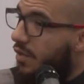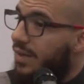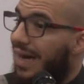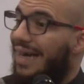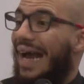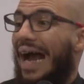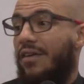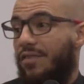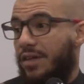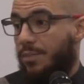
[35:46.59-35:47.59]
of not
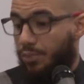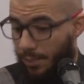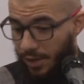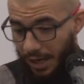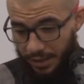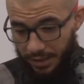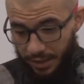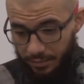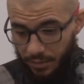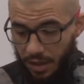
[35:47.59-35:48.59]
having the proper
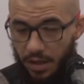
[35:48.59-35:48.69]
aqidah?